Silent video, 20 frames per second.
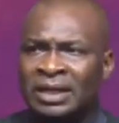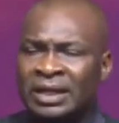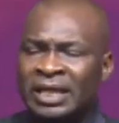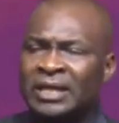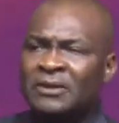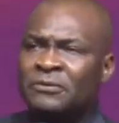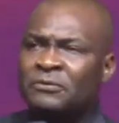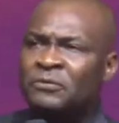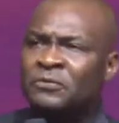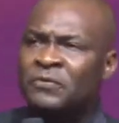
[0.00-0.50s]

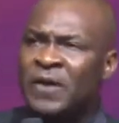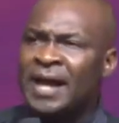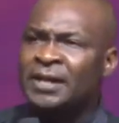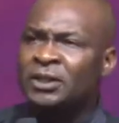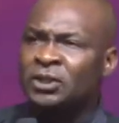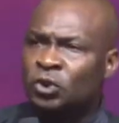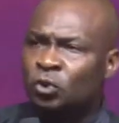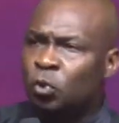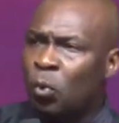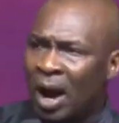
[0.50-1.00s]

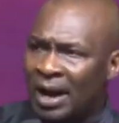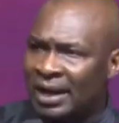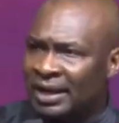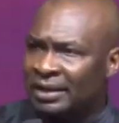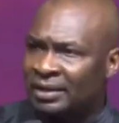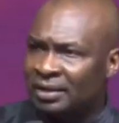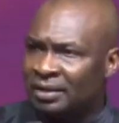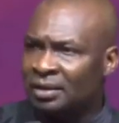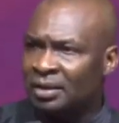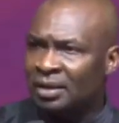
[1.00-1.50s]

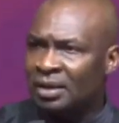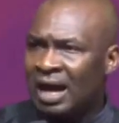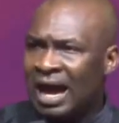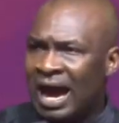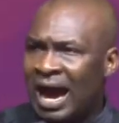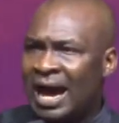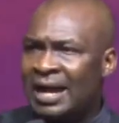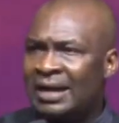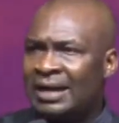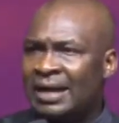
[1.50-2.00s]
eventually
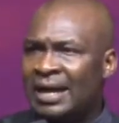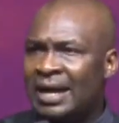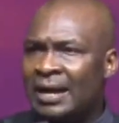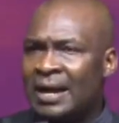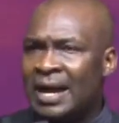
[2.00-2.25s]
an